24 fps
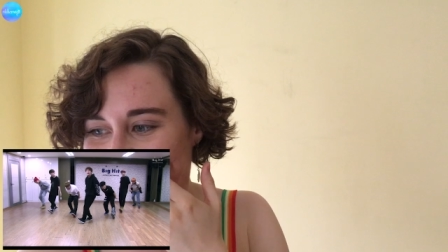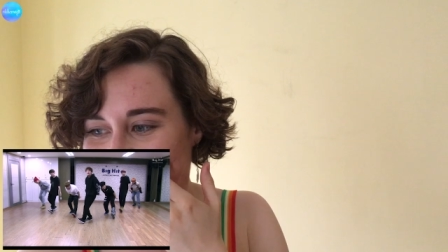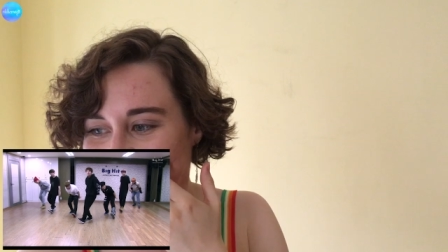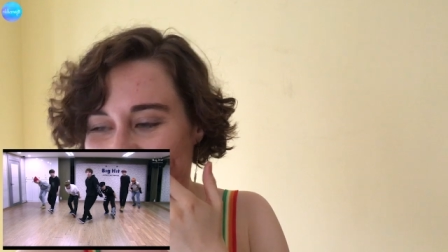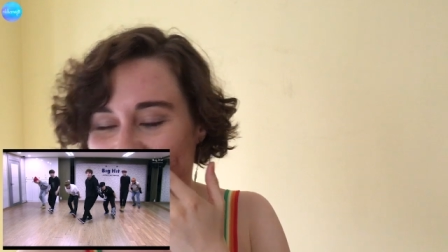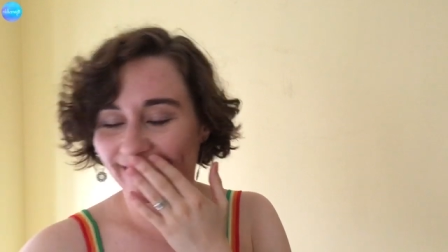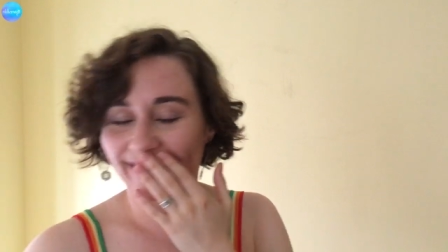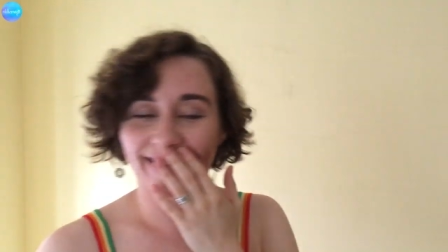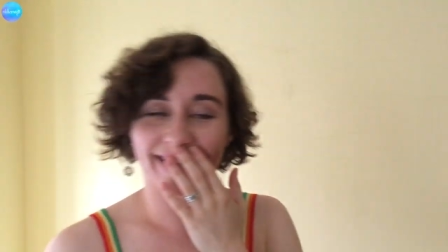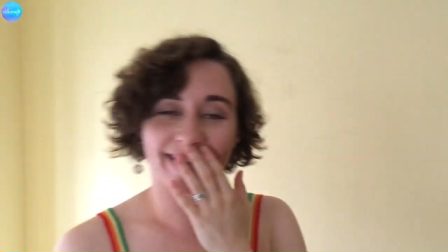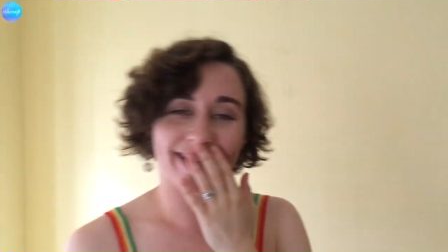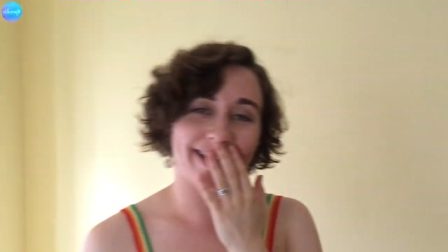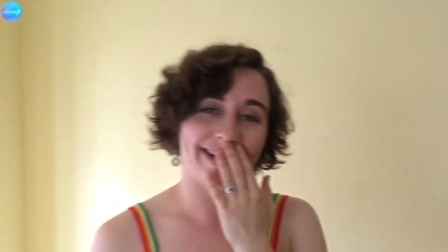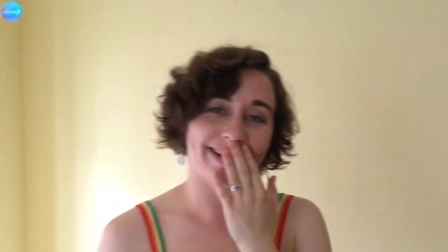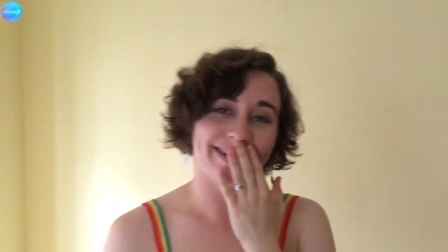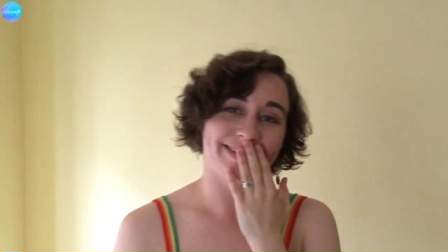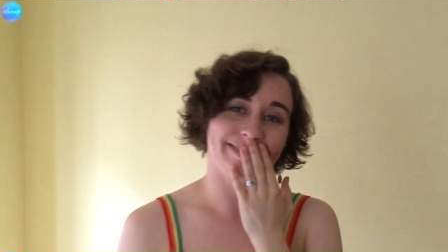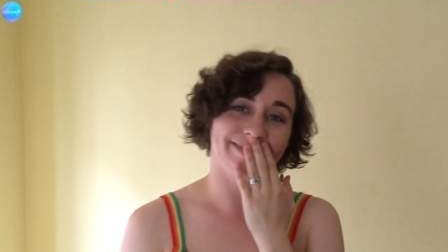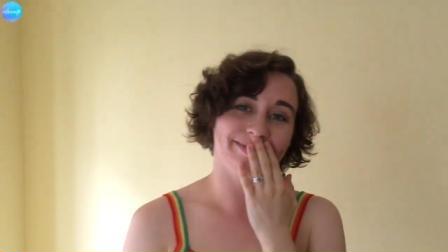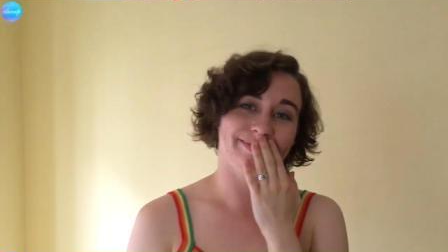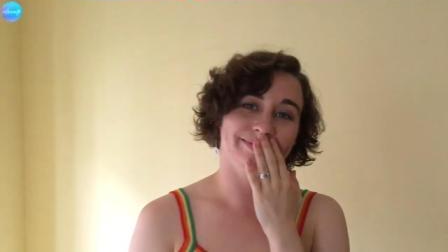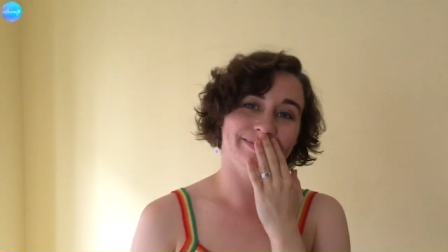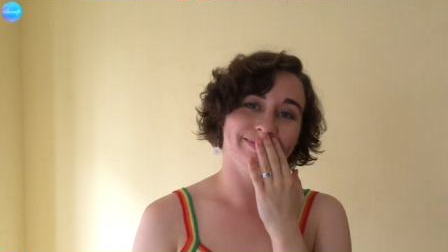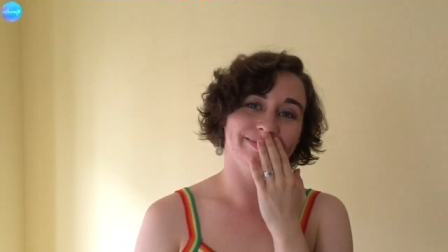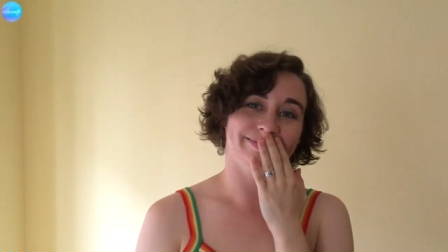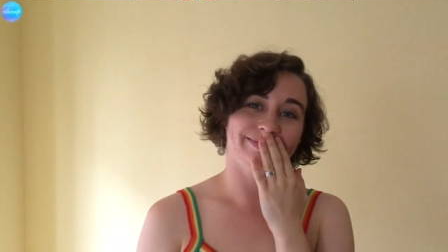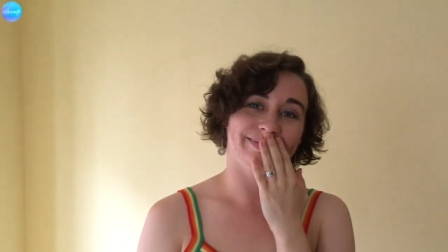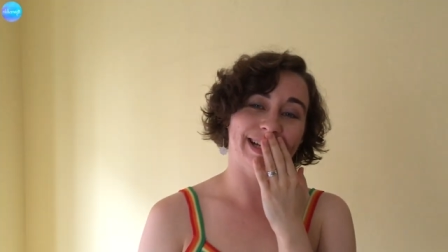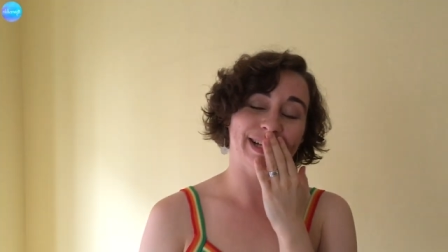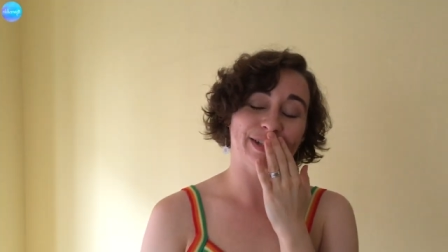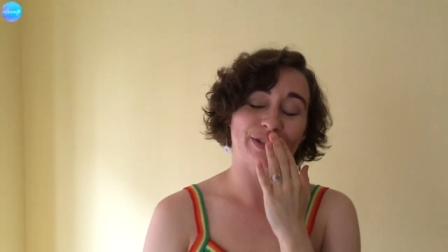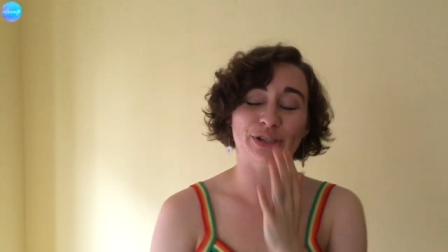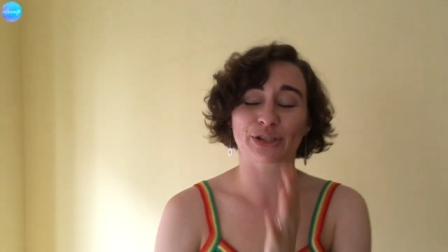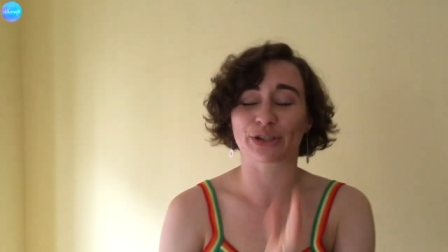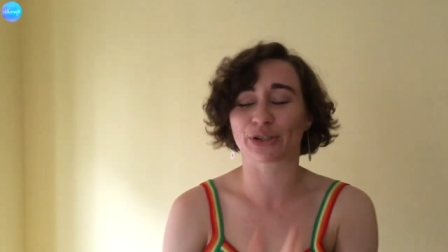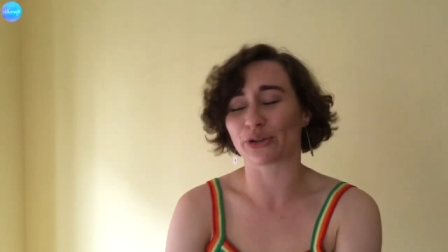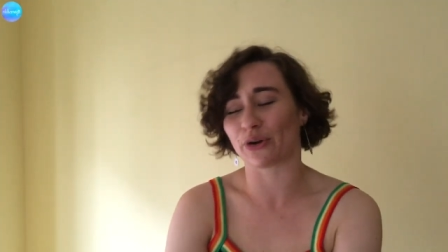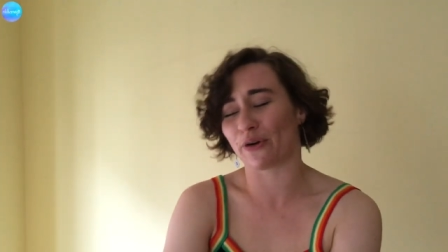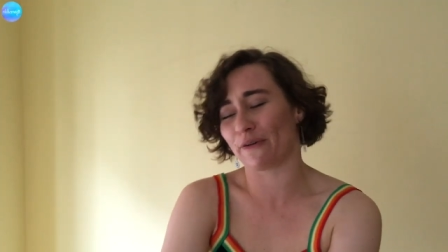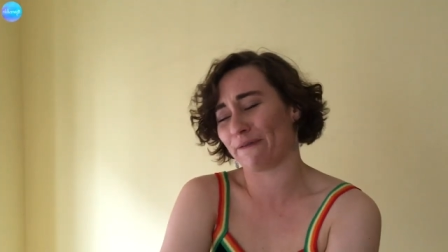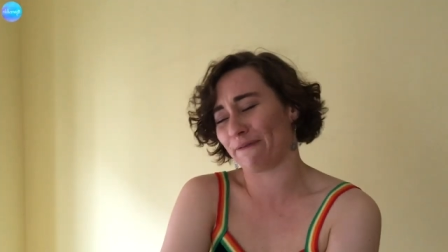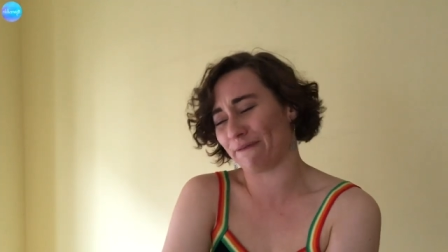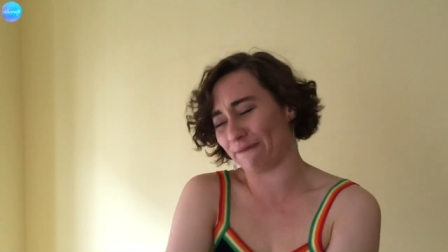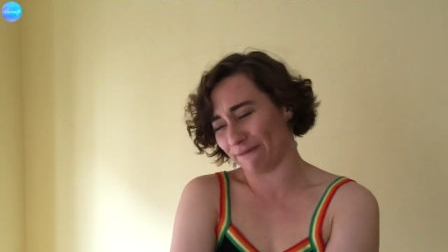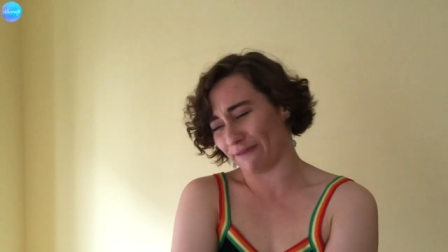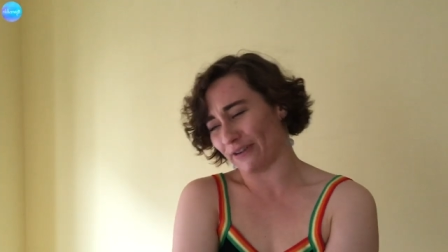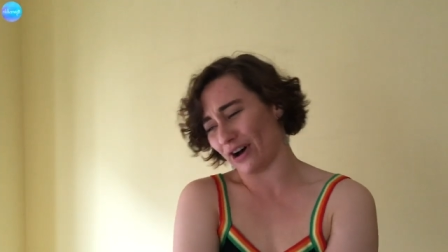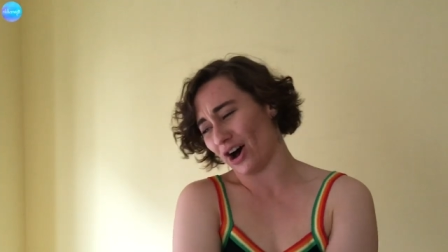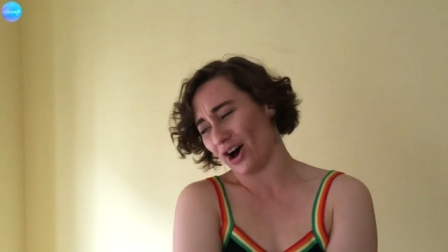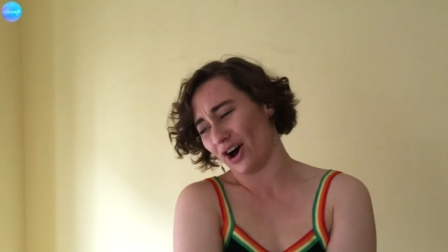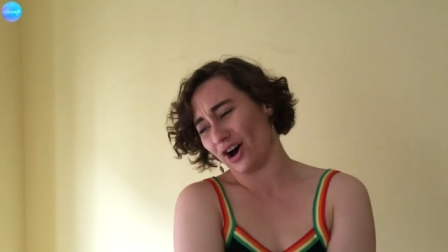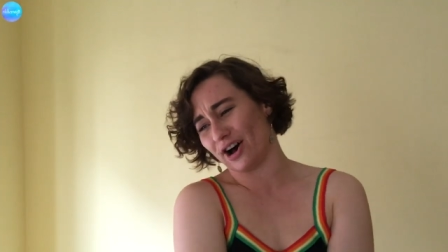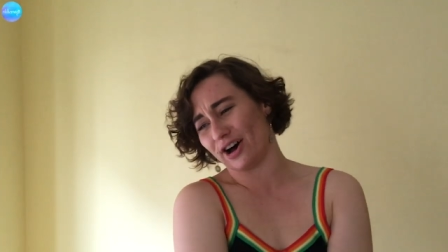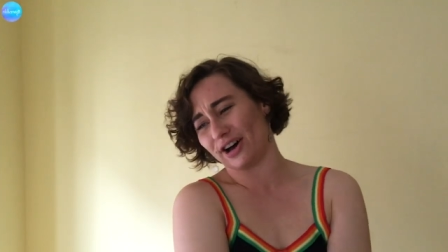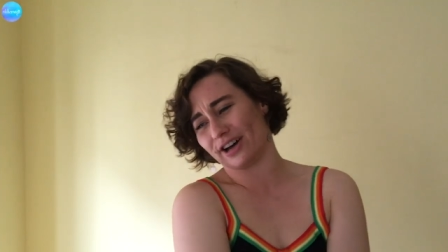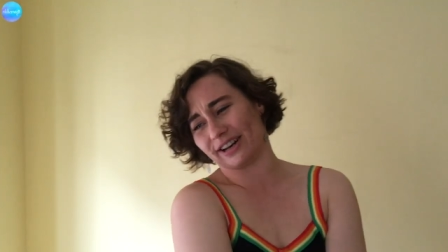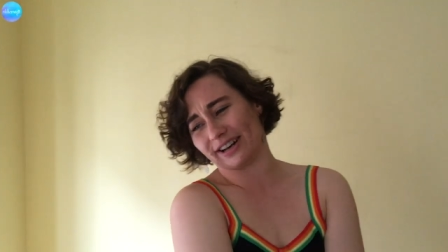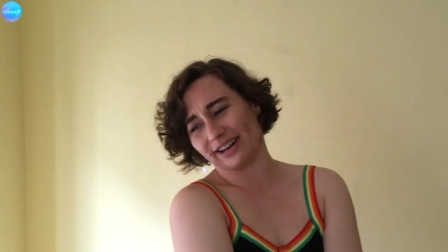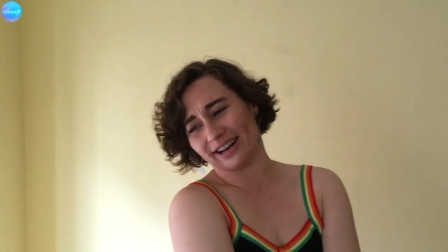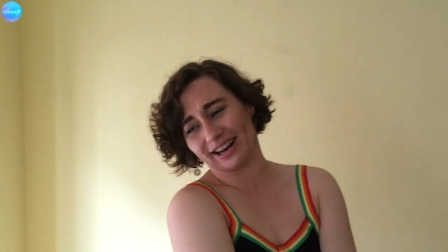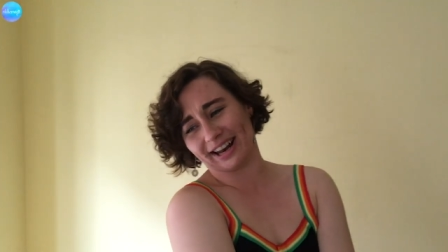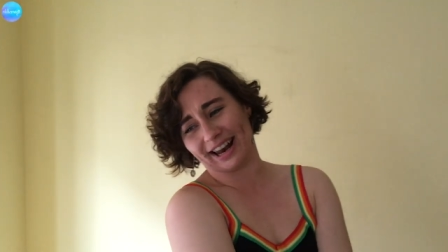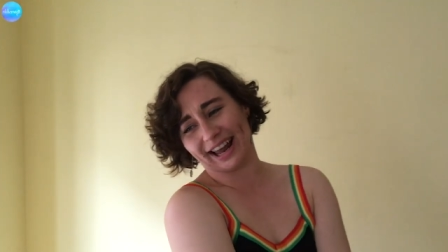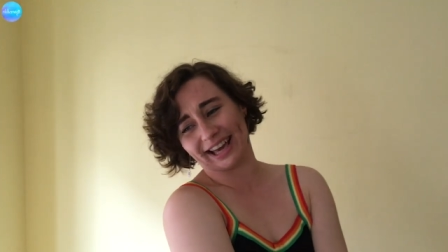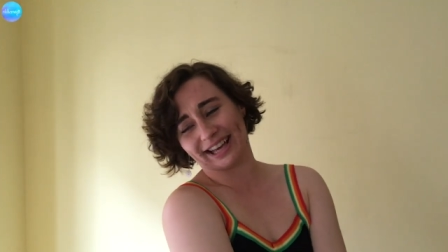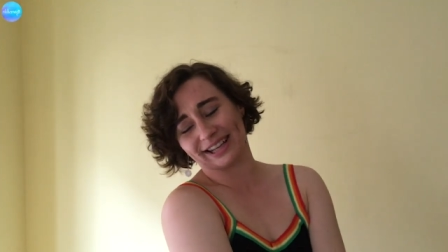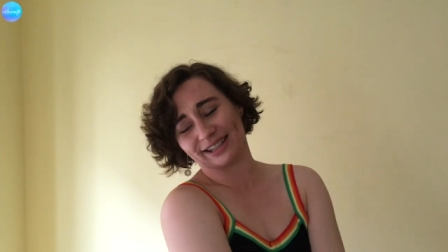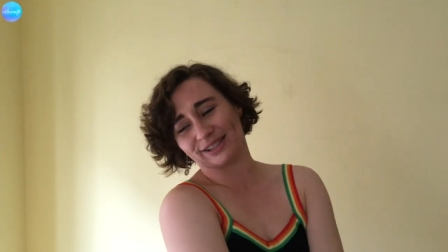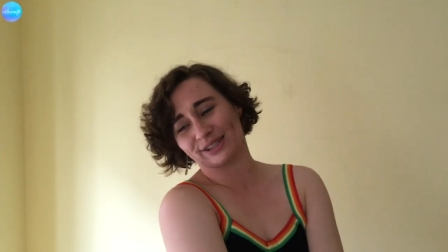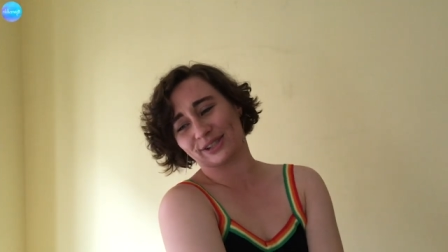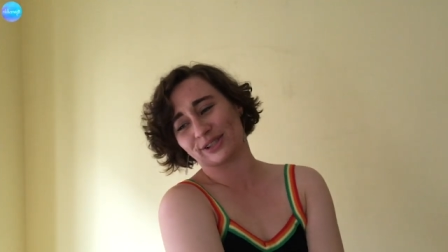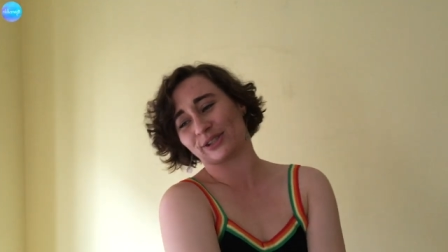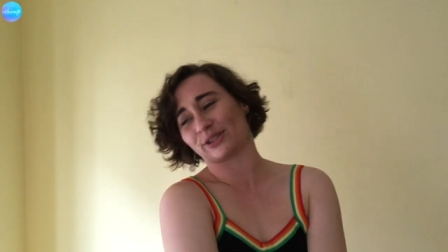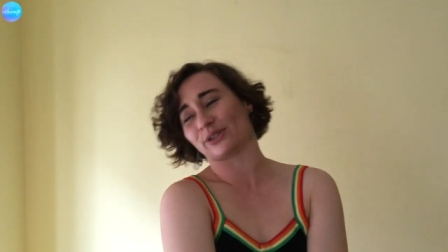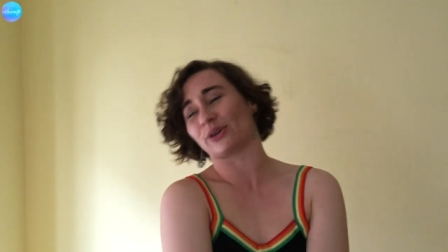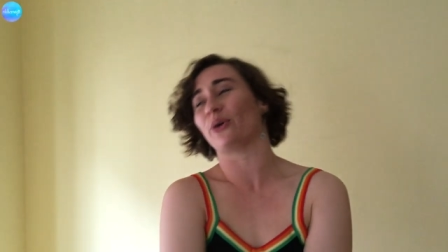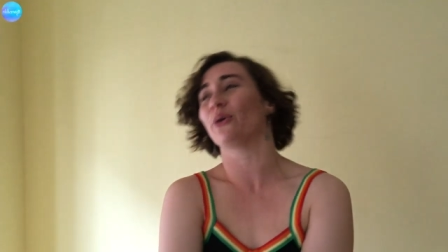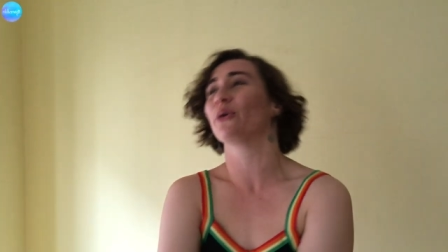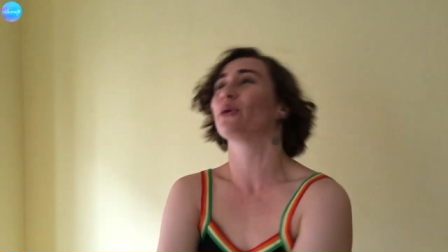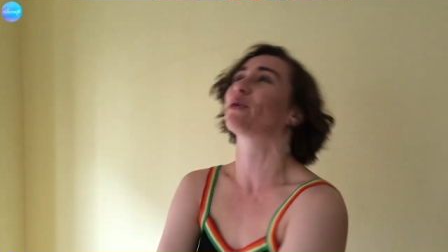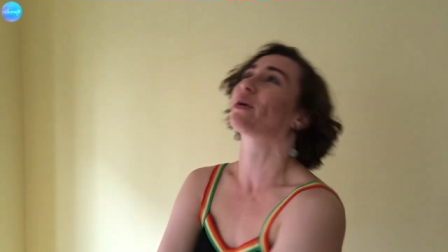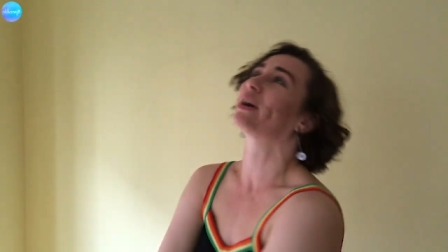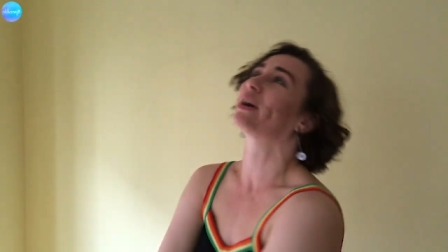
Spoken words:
Oh, it's just so fun. Like, it's so